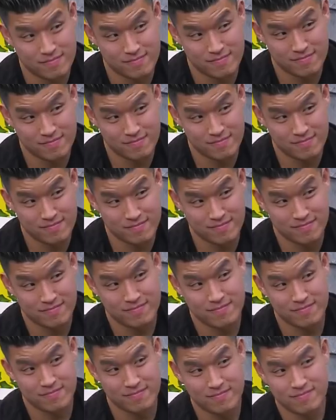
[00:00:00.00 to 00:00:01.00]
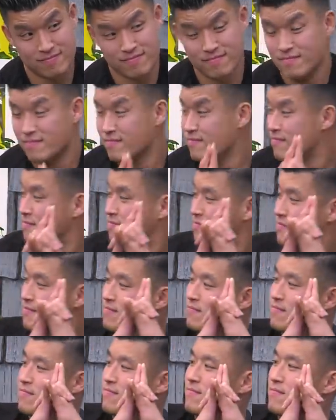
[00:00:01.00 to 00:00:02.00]

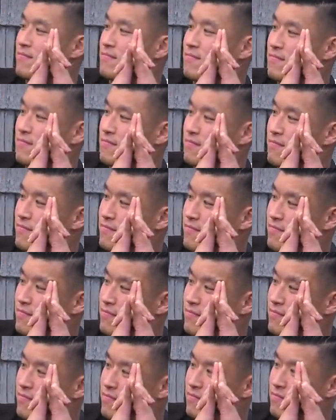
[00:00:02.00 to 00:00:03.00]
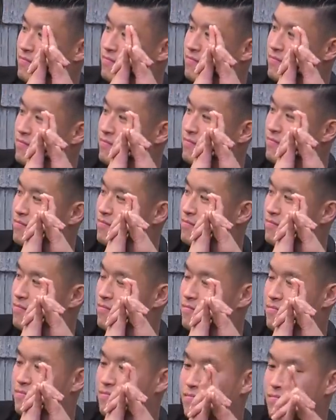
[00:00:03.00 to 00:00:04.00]

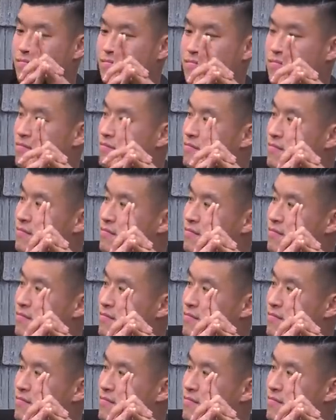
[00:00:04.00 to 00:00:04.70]
(not speaking)